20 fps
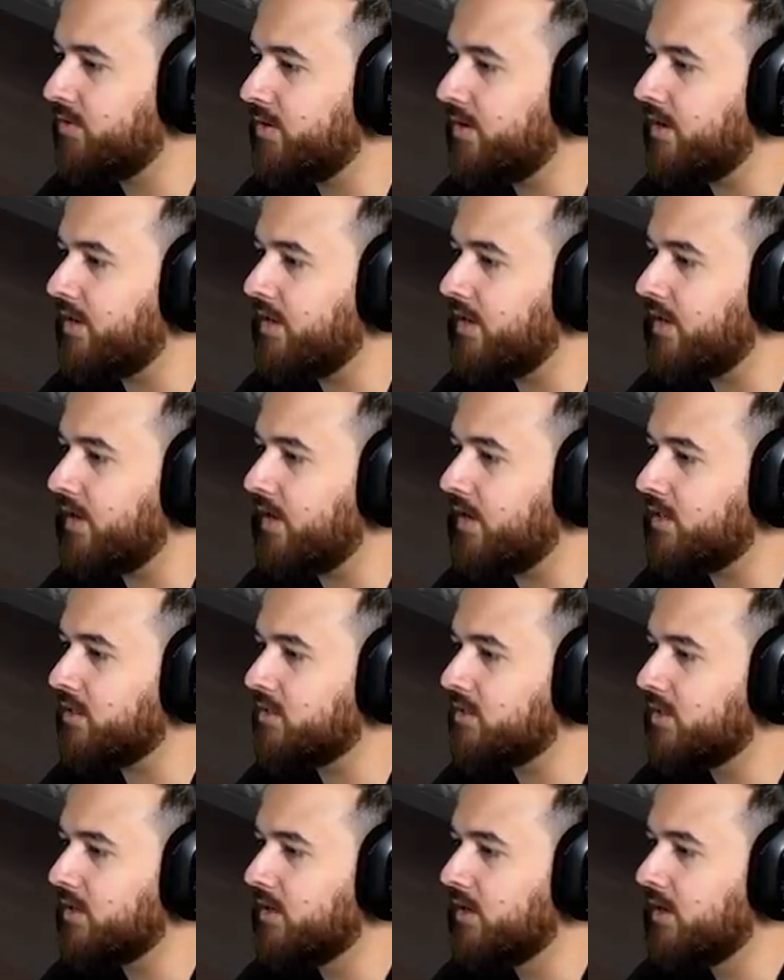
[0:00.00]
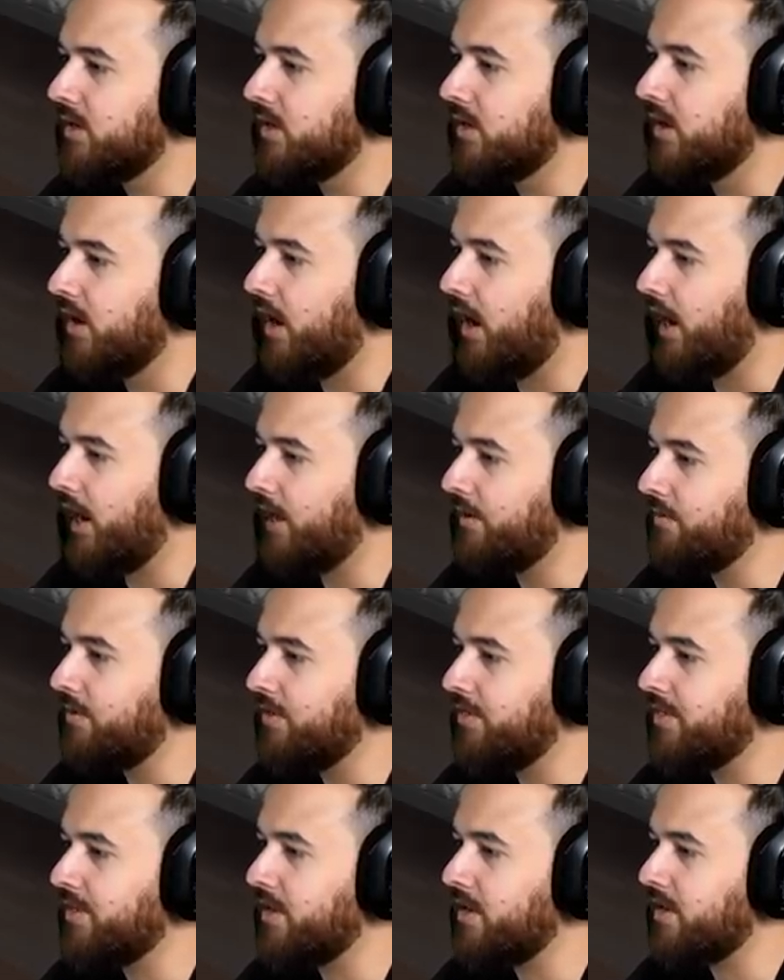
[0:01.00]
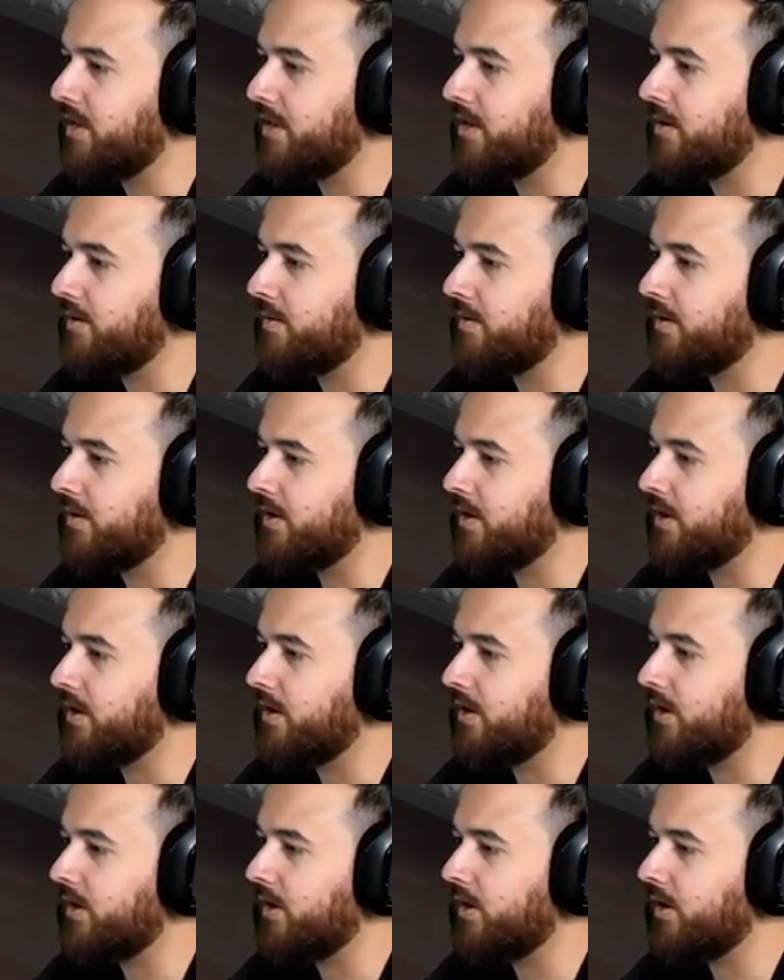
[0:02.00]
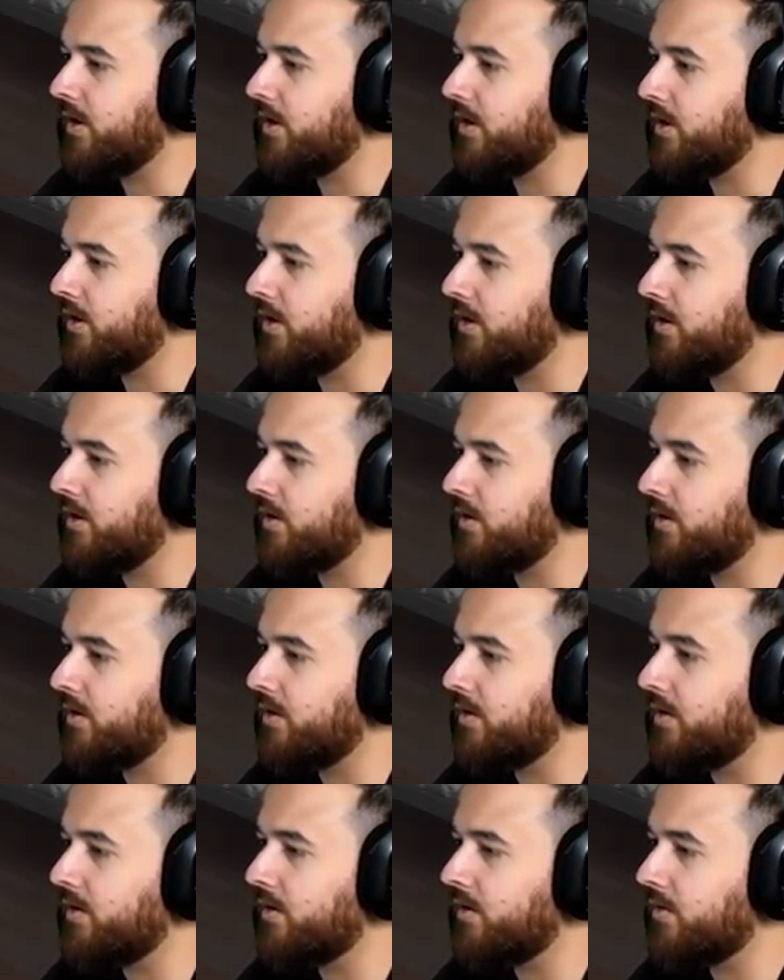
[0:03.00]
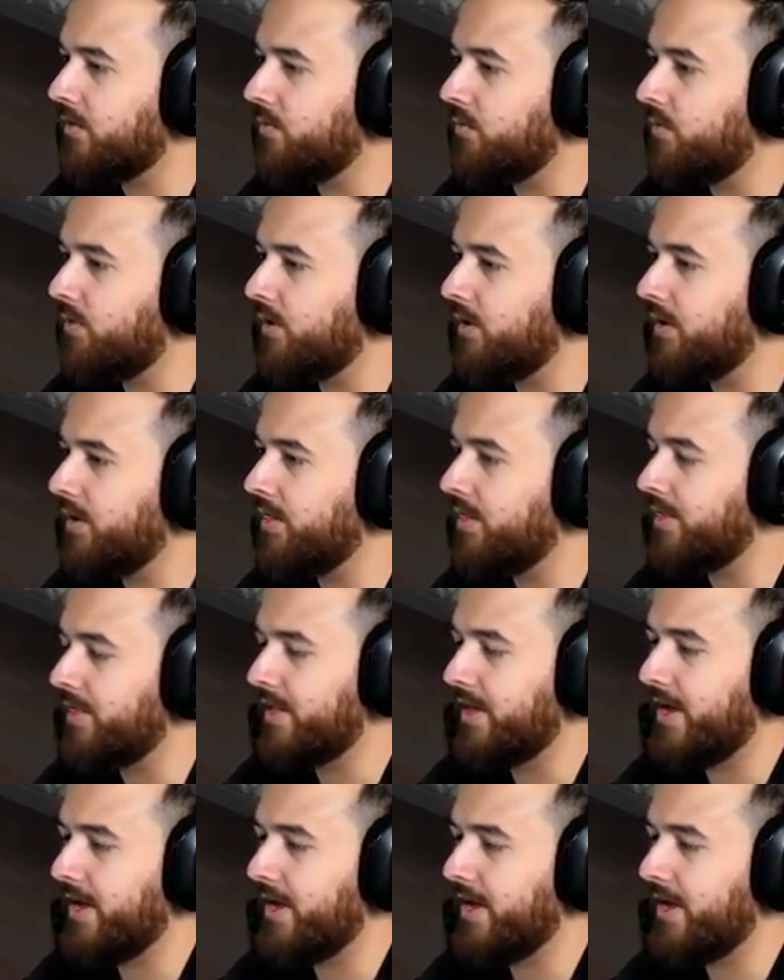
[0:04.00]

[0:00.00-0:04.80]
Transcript: Needs. I want the uh, one